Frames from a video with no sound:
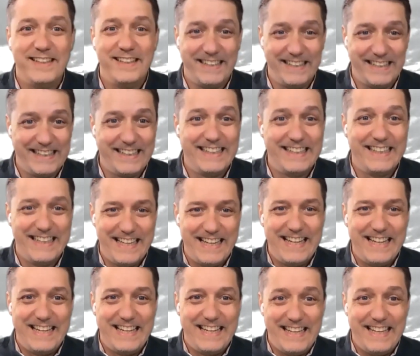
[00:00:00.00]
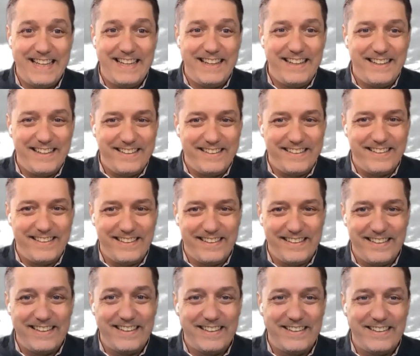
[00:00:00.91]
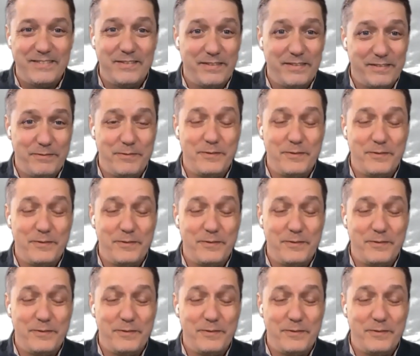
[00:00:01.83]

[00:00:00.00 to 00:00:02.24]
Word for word: not just believers, but it's typical of